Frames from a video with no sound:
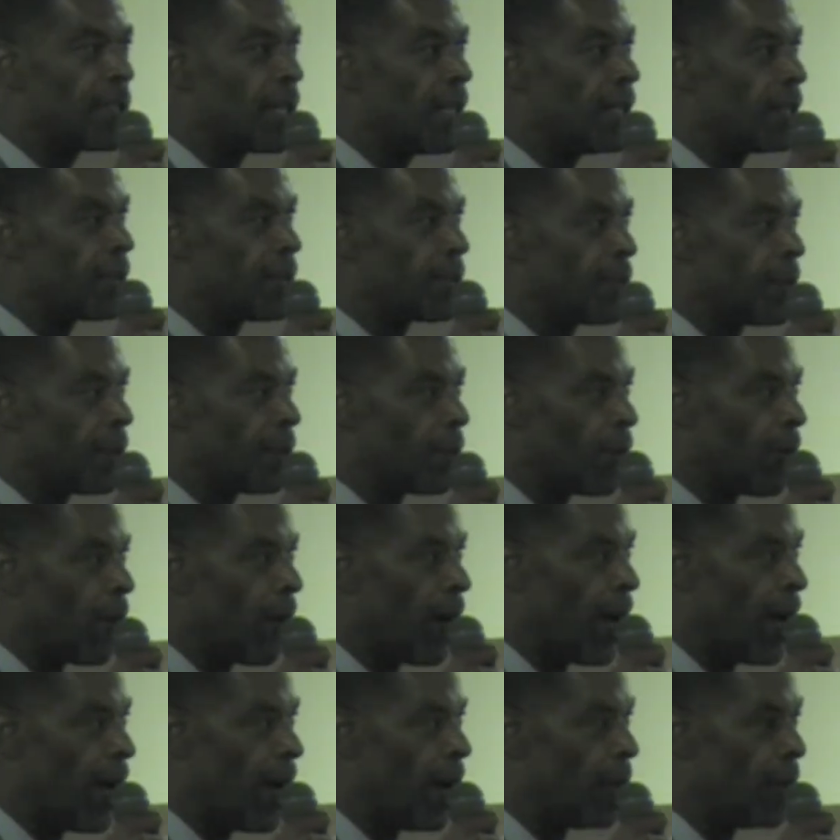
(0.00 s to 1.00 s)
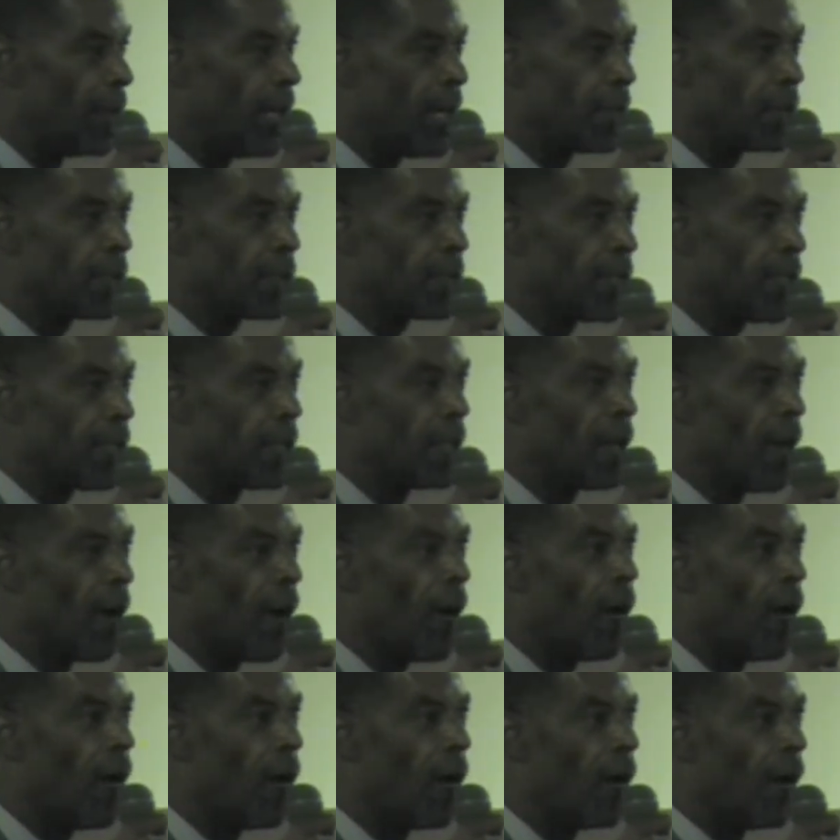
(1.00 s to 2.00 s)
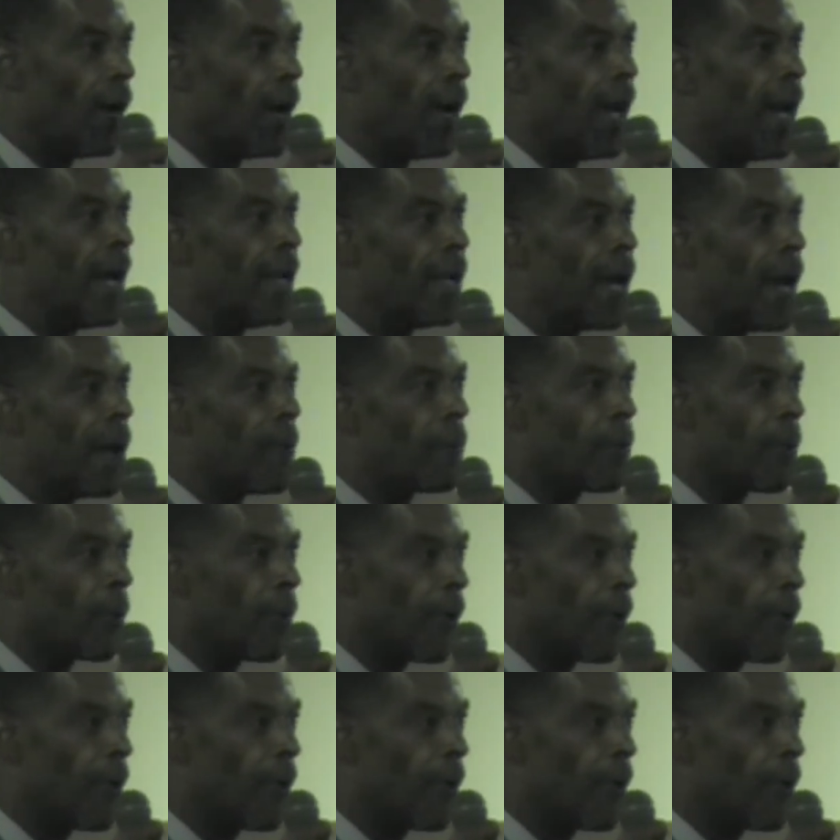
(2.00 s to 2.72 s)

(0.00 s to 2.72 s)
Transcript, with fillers: touched the ground at City Hall and I